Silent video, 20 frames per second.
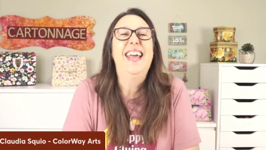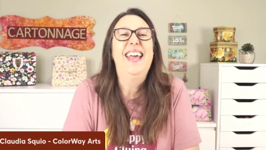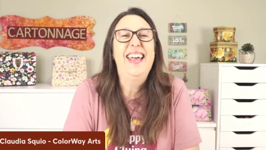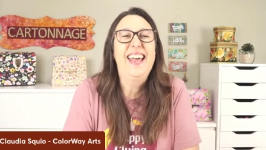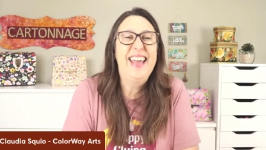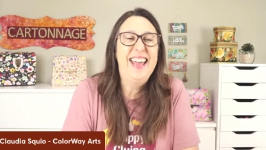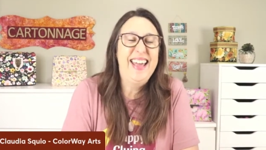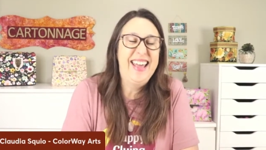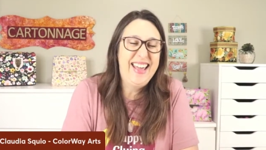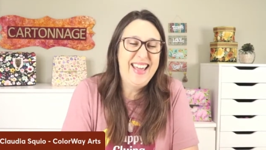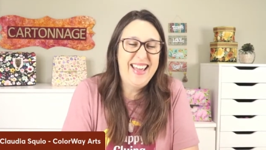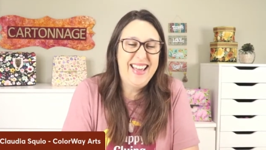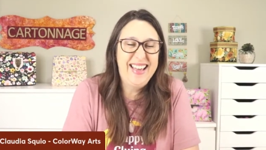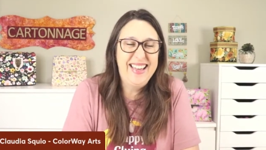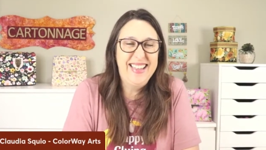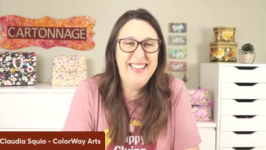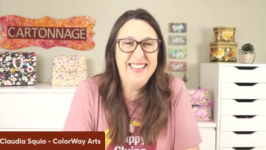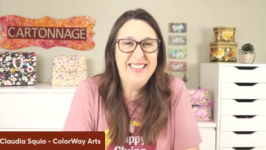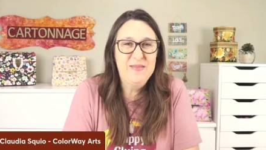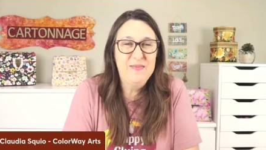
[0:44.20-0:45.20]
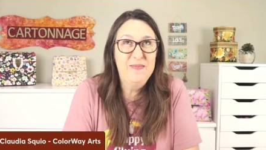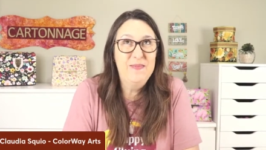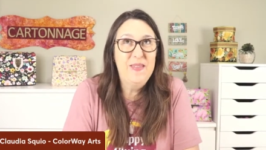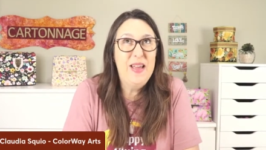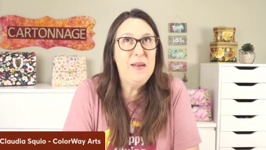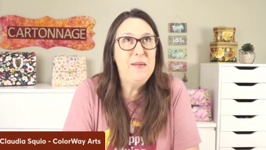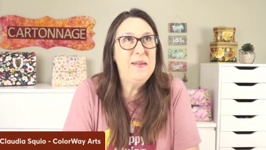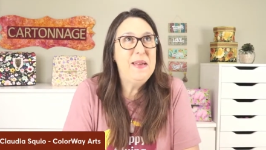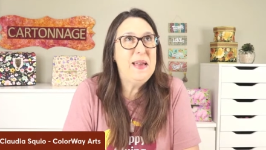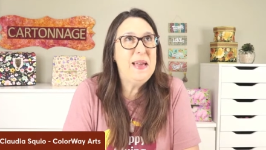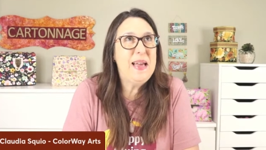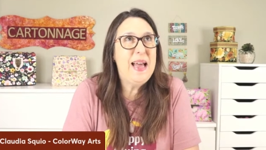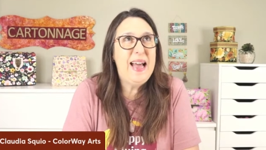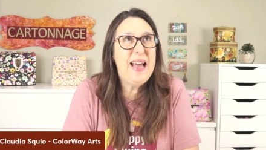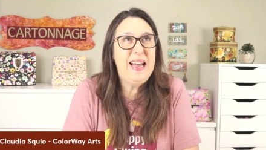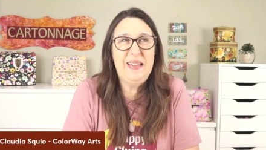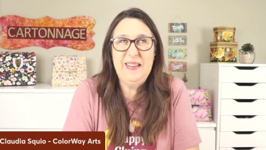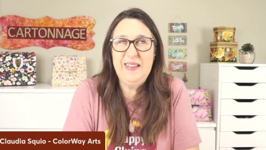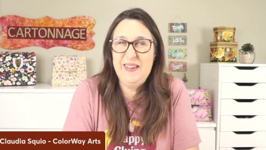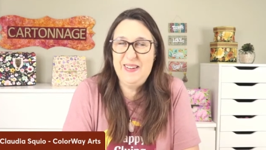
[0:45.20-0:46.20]
And maybe,
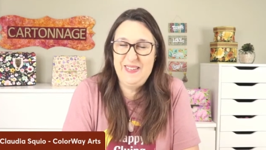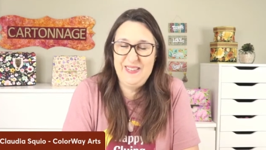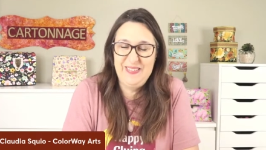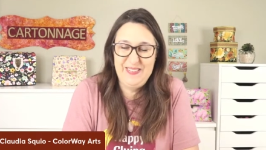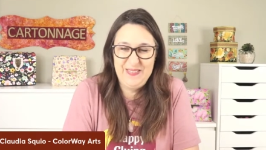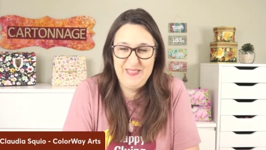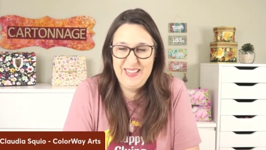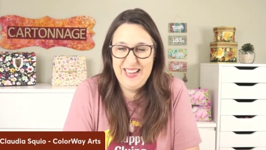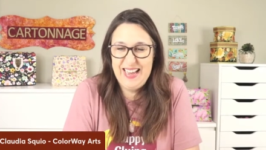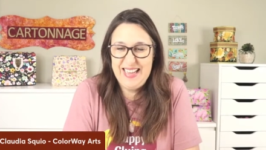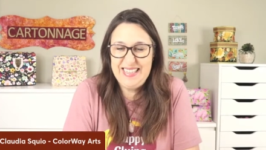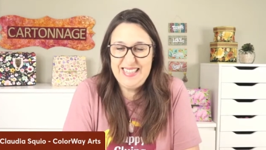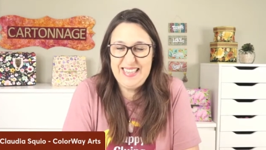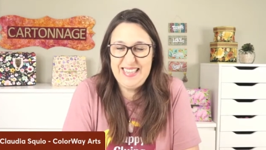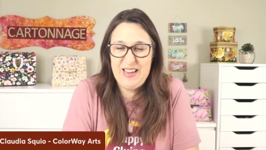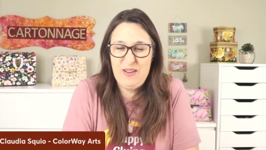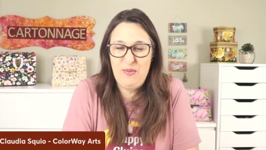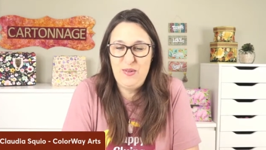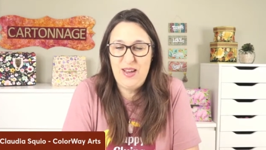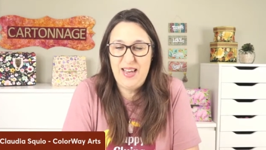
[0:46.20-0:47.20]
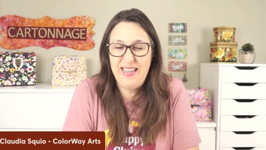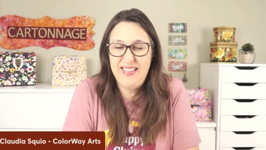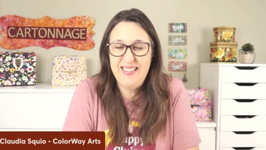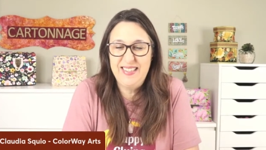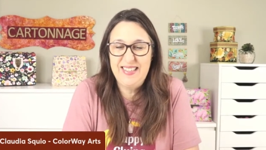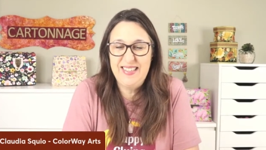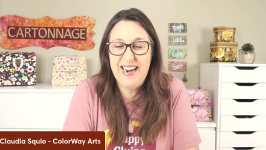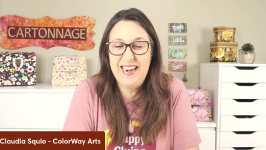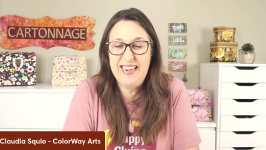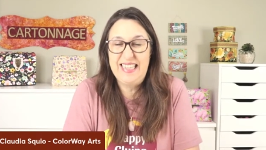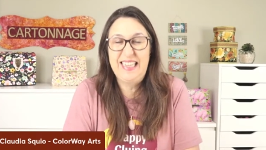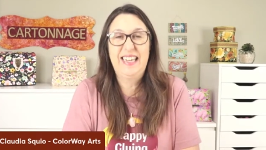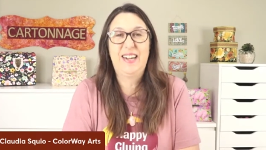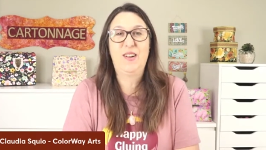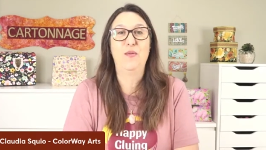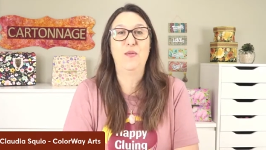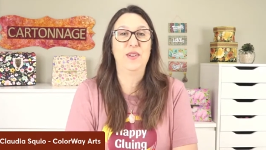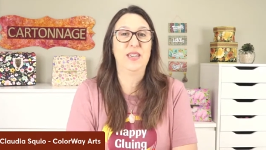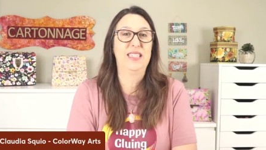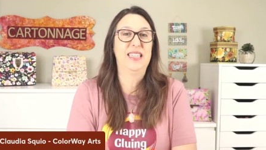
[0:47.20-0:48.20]
I don't know, let's see if we can start a
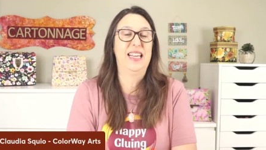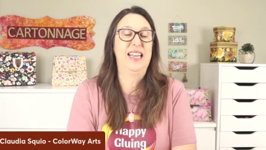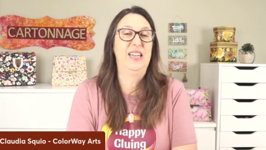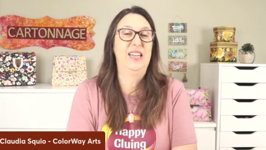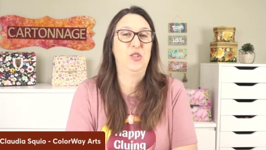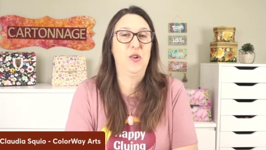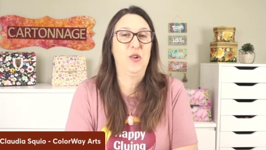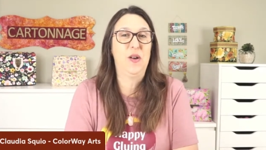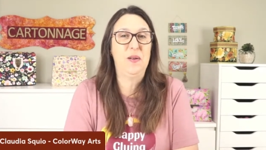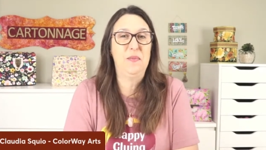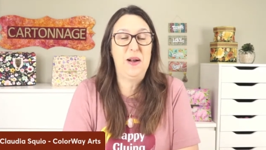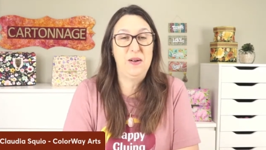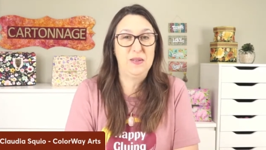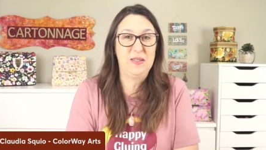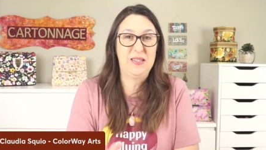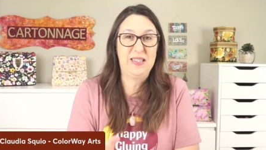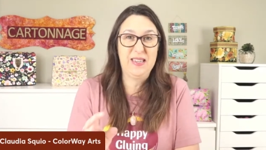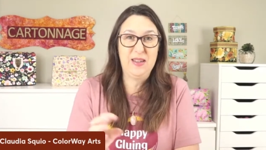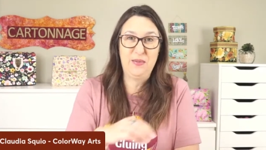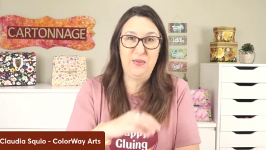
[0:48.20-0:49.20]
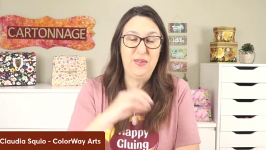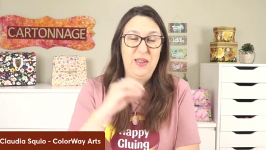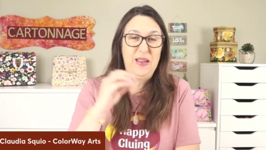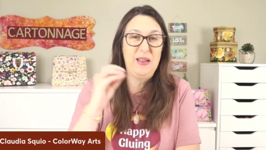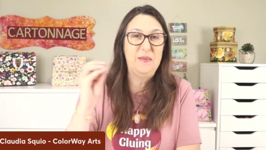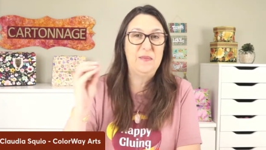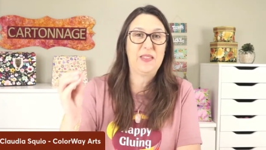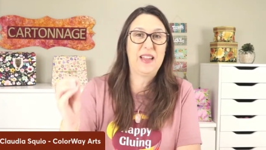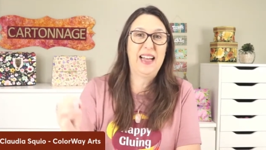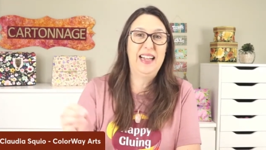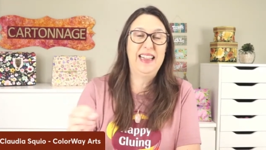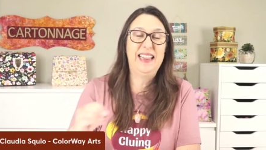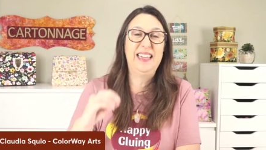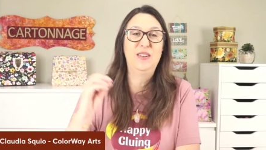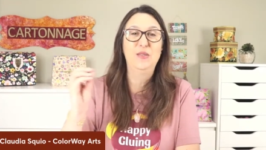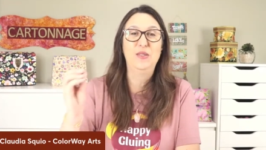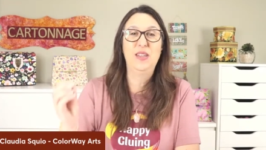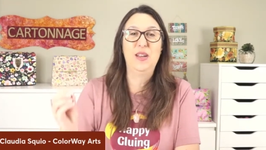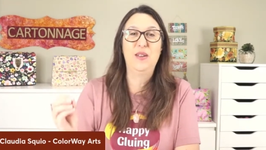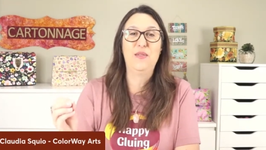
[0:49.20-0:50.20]
conversation about something a
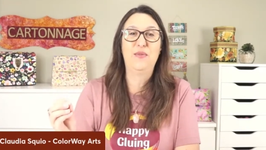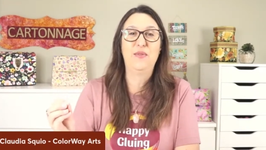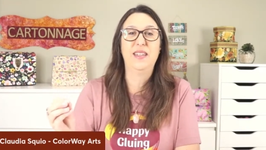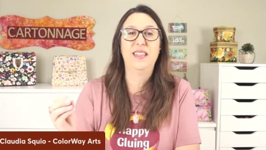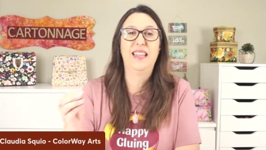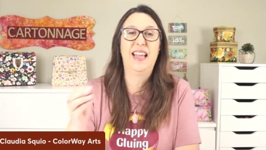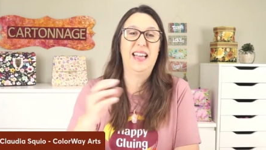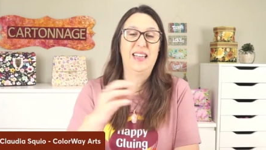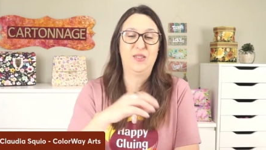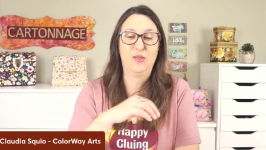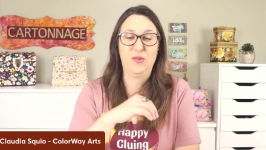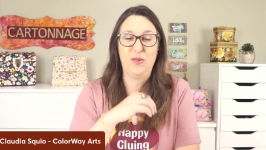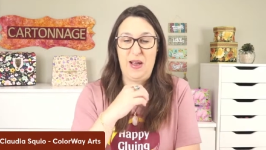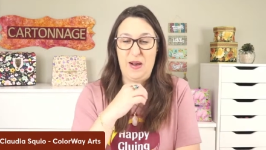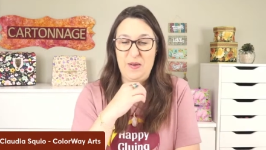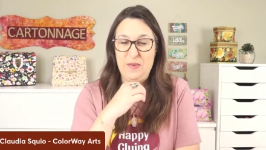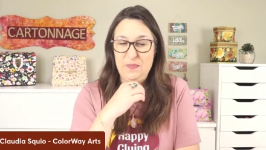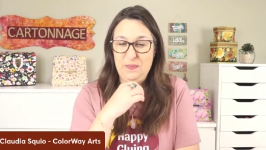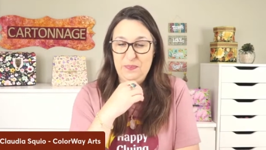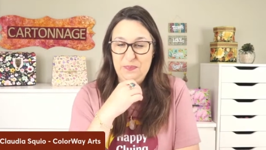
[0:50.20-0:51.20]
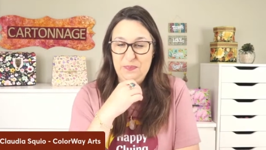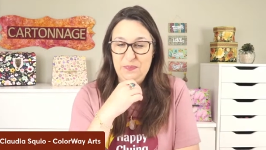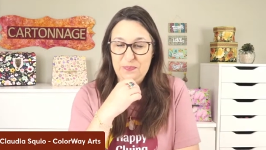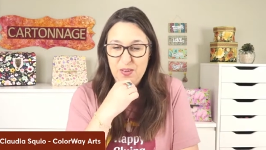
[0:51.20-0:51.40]
little different as well.